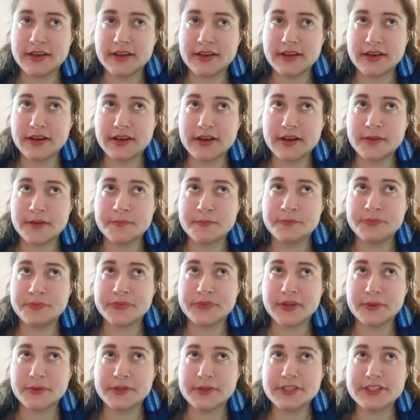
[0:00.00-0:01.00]

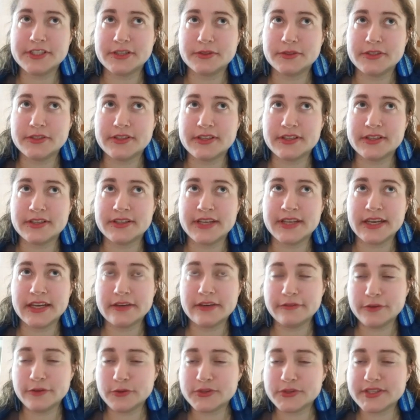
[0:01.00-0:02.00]
I reached out to the
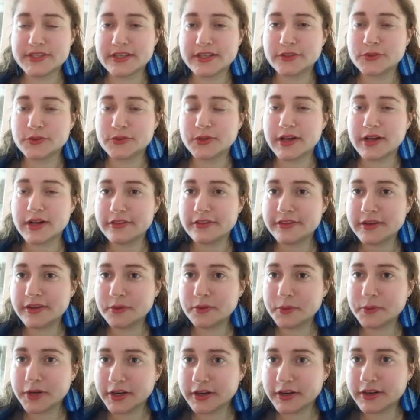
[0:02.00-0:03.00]
Native Youth Sexual Health
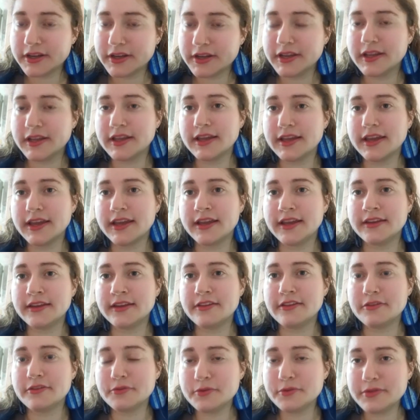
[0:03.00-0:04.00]
Network, and
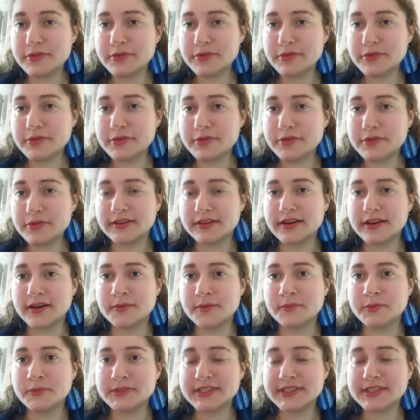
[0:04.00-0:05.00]
through that
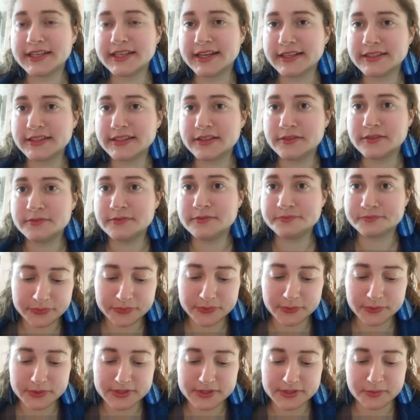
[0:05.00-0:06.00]
was connected
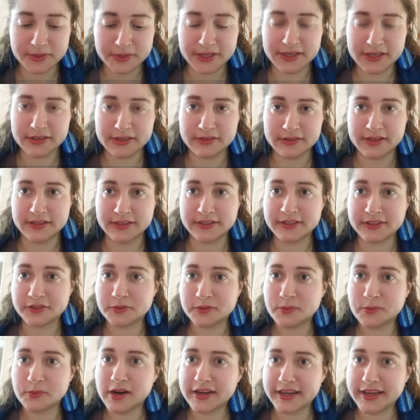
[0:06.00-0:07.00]
with somebody in
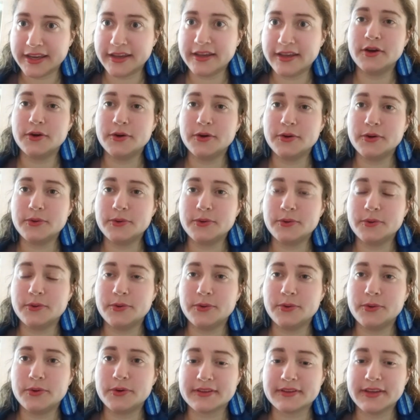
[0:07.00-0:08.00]
Kahnawà
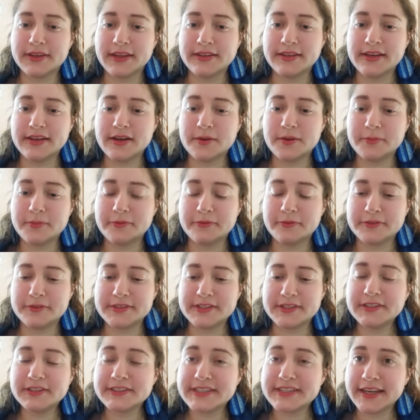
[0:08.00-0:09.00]
who ended up
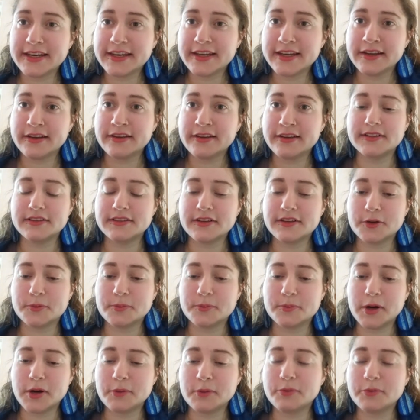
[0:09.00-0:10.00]
facilitating our
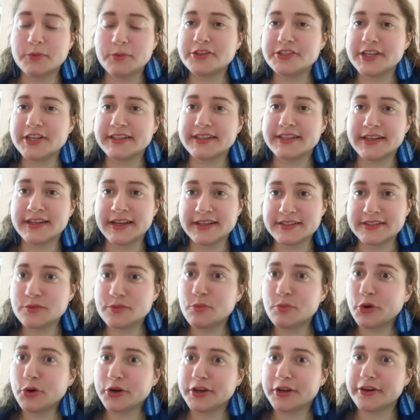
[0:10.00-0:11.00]
project, and I
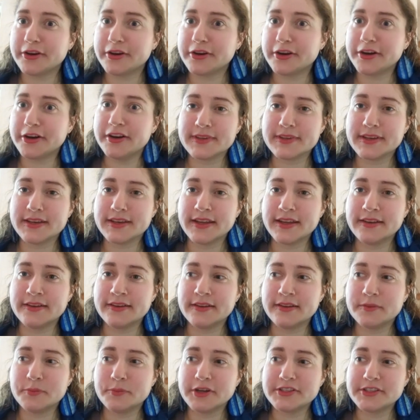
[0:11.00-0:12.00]
supported her. And
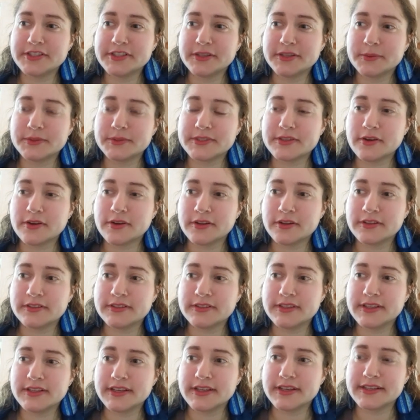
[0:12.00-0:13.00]
the project was
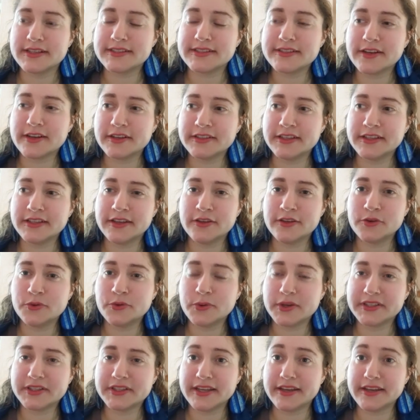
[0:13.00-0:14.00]
called Skatne
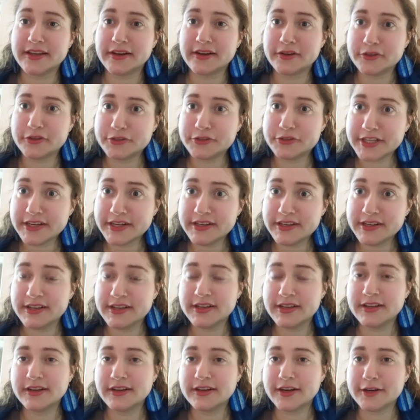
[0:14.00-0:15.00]
Yumpate Hiaruje,
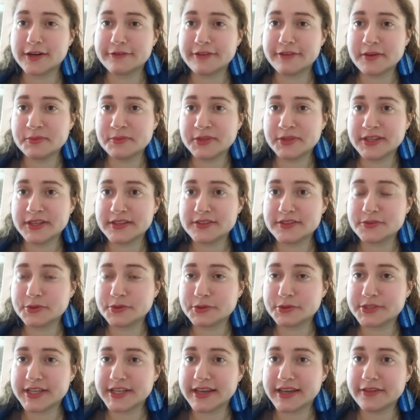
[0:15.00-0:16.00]
Our Families Grow
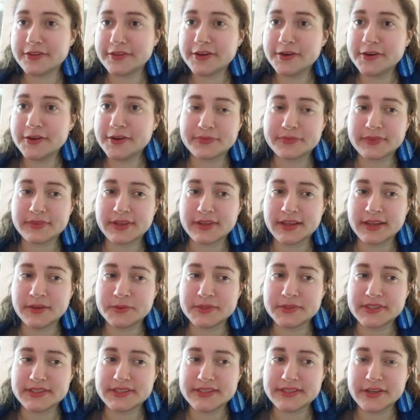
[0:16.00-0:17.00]
Together. And it
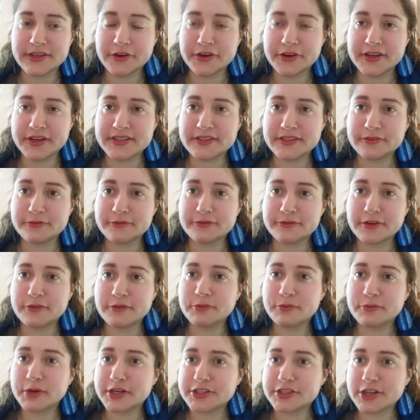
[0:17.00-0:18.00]
was a series of
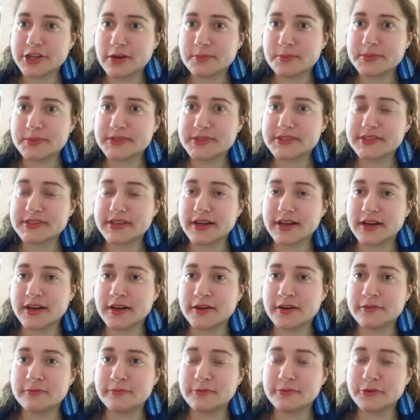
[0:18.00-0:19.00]
workshops
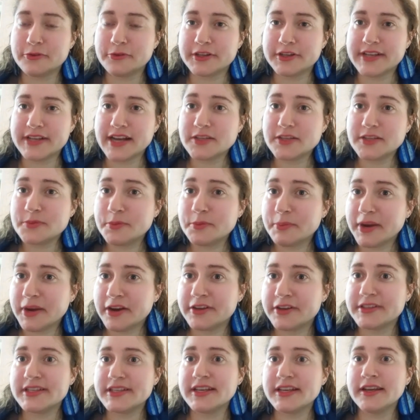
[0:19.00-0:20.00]
for attachment
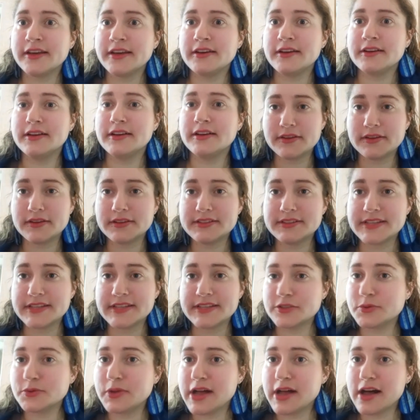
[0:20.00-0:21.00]
parenting,
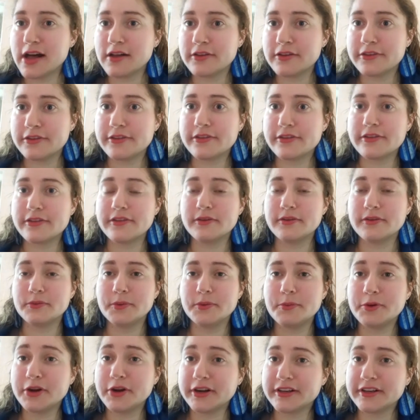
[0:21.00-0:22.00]
sexual health,
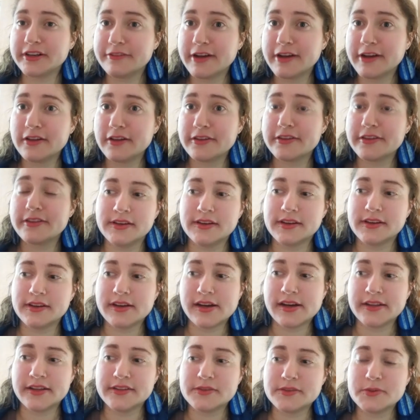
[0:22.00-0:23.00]
reproductive health.
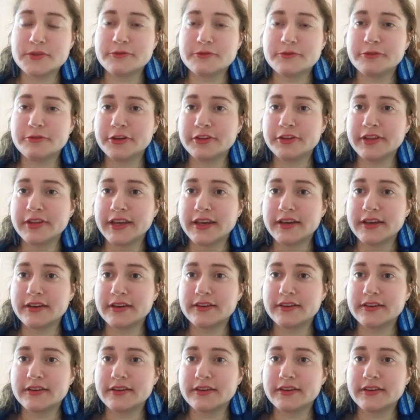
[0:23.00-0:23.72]
This was for like